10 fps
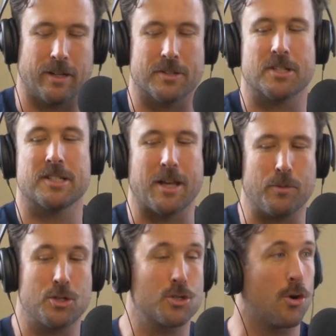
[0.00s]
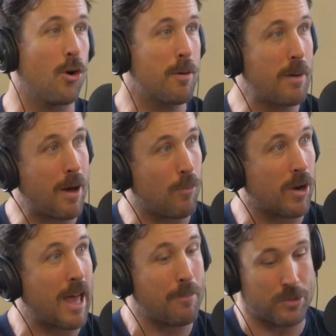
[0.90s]
I was going to say we should talk about
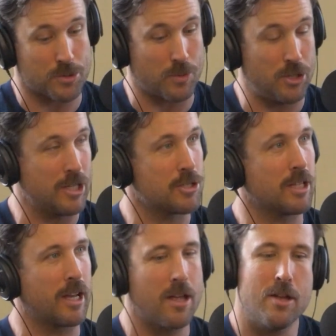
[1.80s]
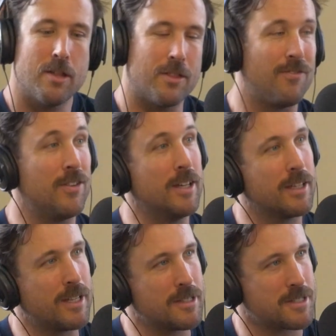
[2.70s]
what happens when you get like the
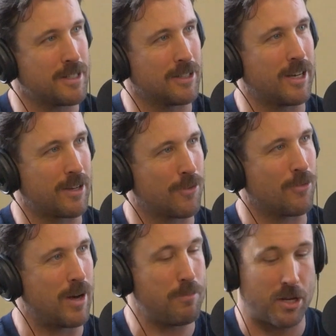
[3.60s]
feelings and like right sure.